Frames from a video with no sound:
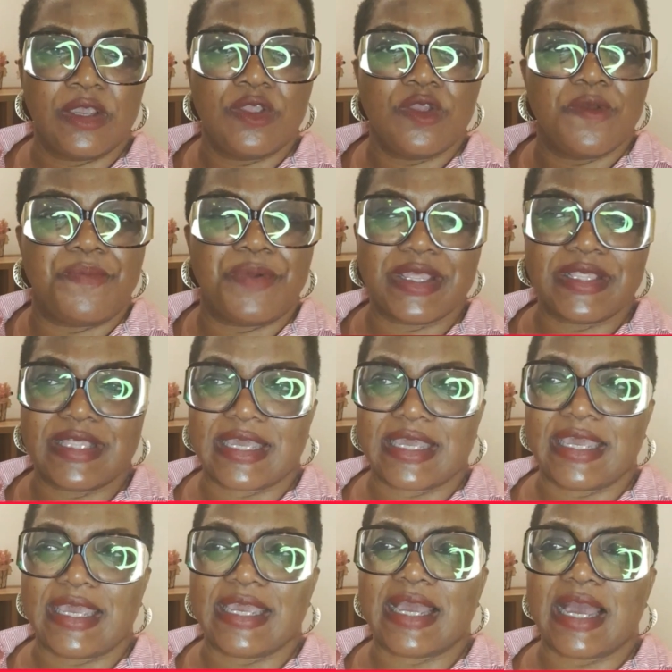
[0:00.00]
you bring the
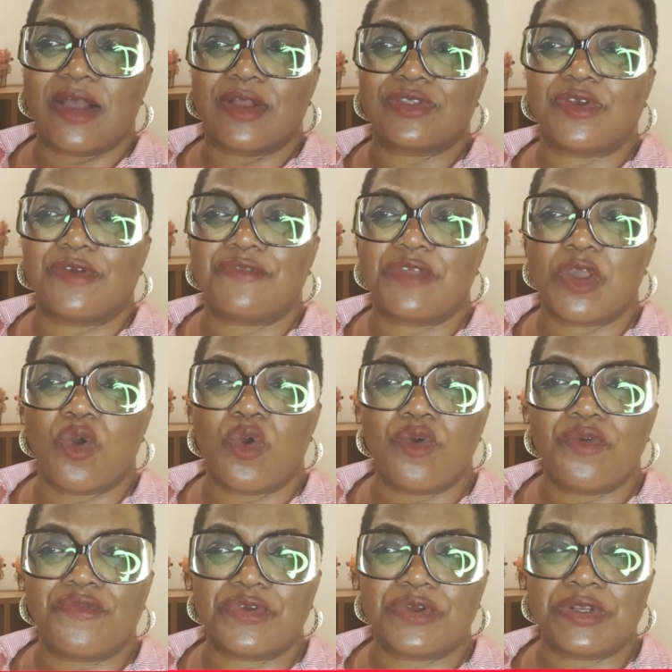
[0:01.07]
cake out of the
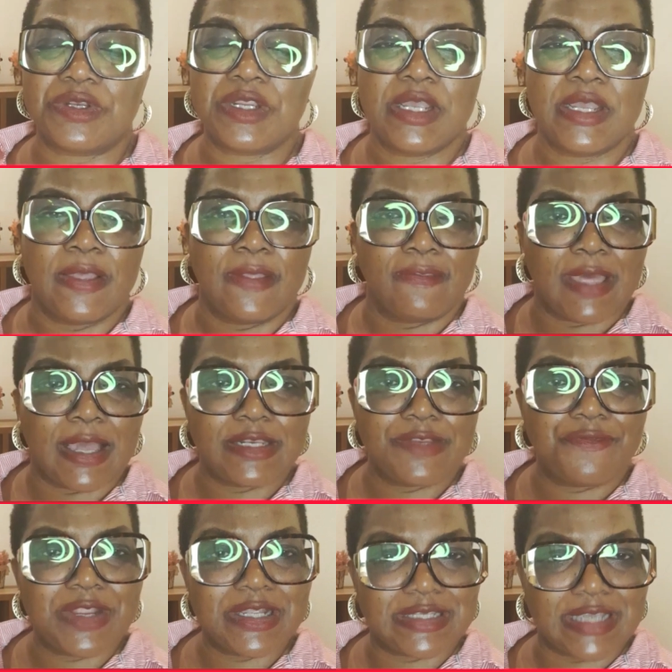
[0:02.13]
oven. There are
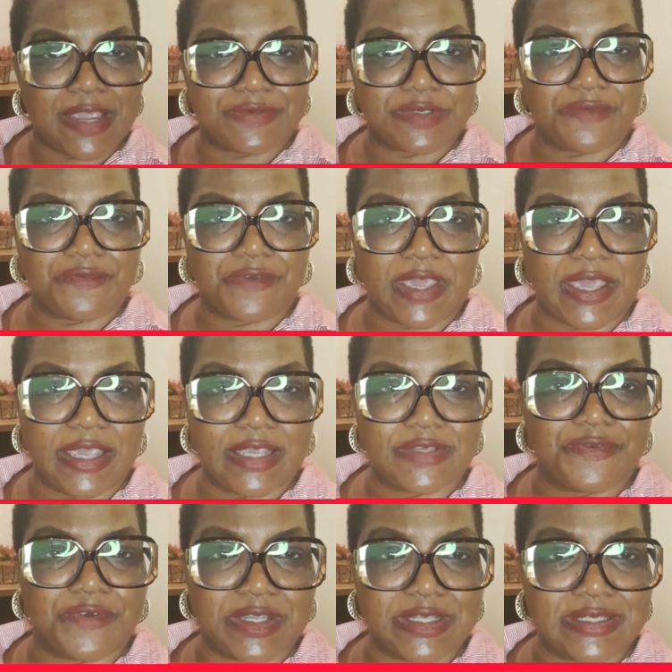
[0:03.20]
different types of cakes.
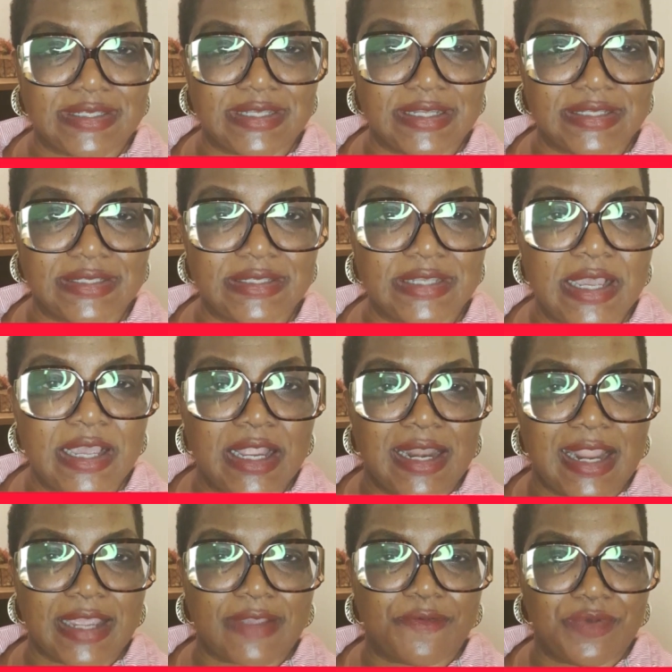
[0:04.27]
For instance,
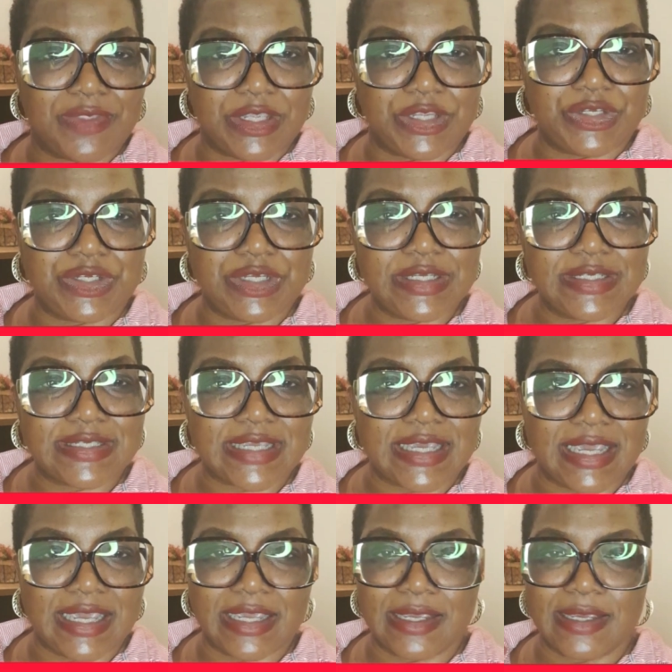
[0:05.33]
like with a
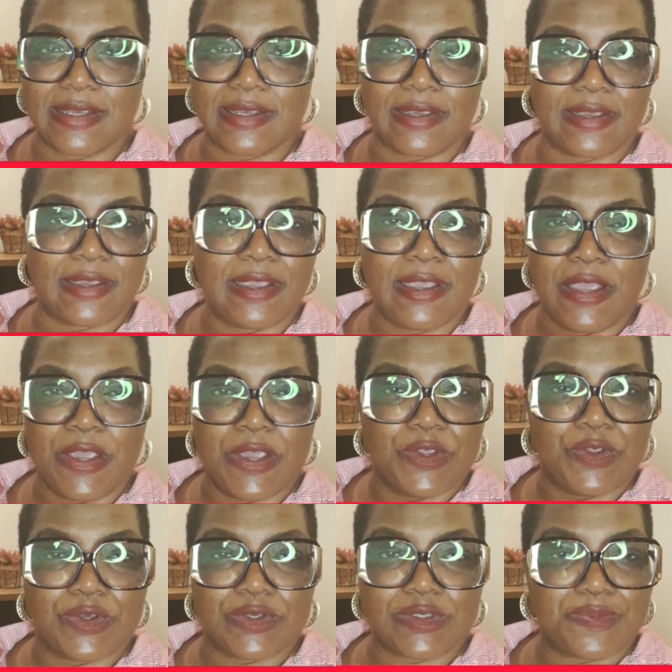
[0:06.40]
cheesecake,
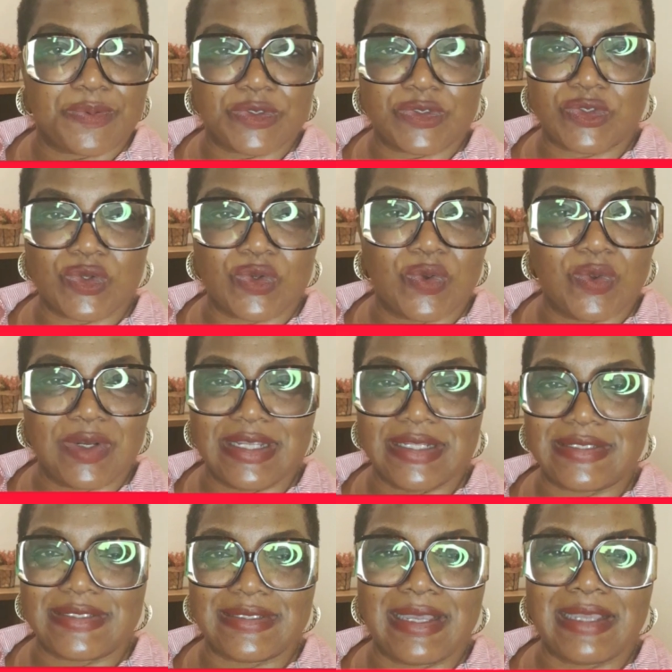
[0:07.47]
you're supposed to cool
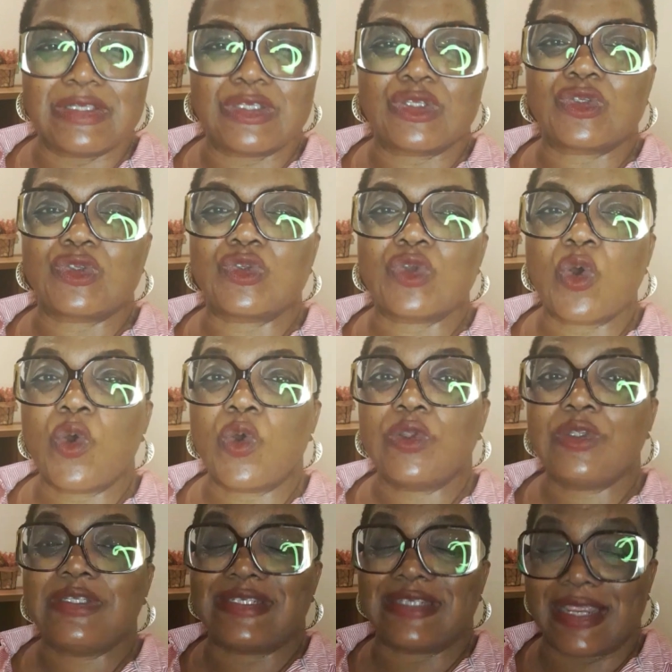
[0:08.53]
it
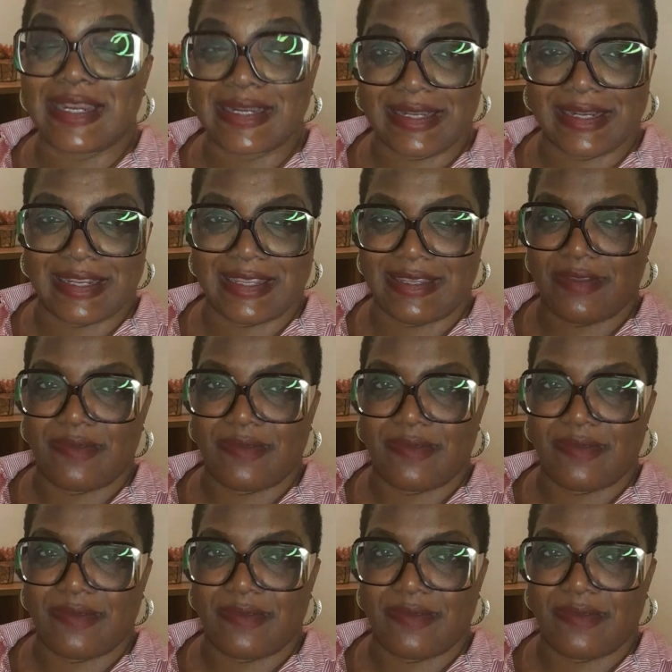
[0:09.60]
so gently,